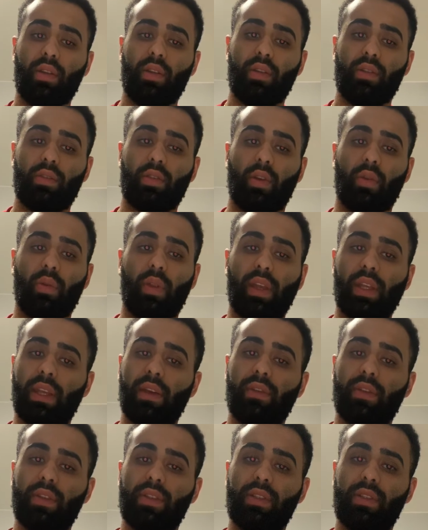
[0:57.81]
So they
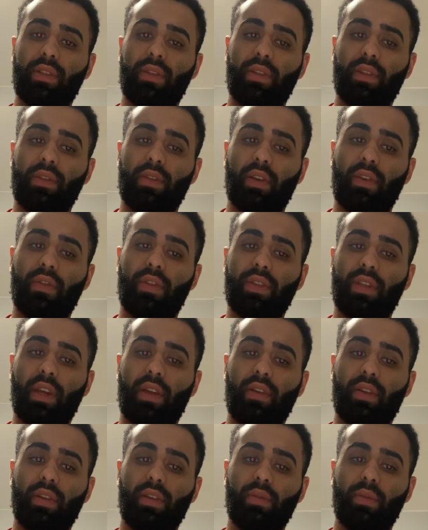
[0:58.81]
give us the surface
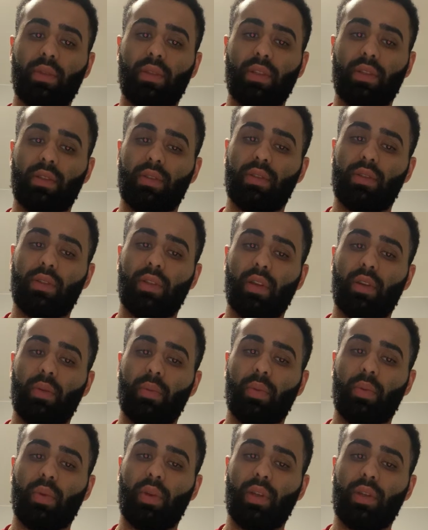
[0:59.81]
area, which is
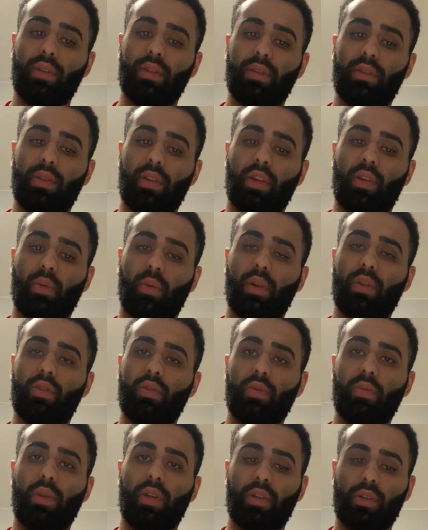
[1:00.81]
0.012
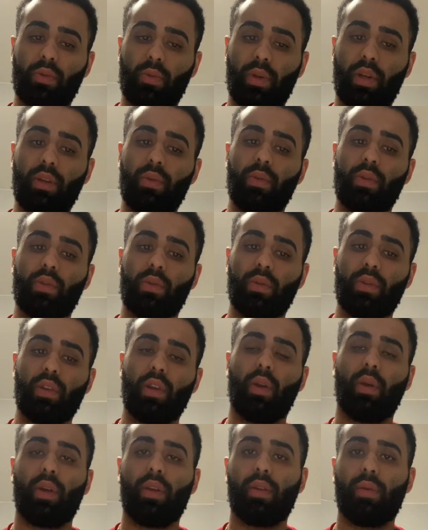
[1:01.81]
meters squared, which would
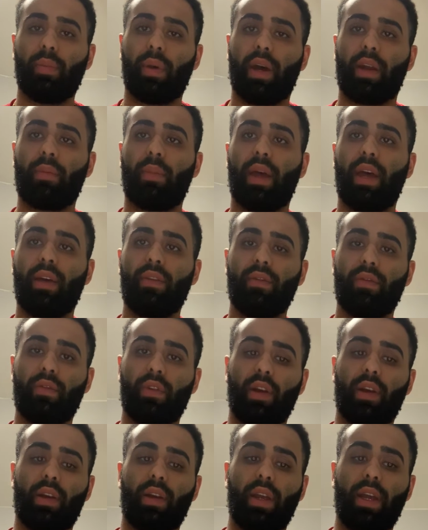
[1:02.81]
go on the bottom half
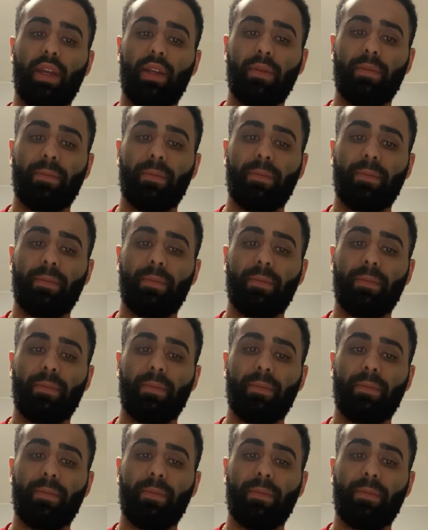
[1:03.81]
for our A.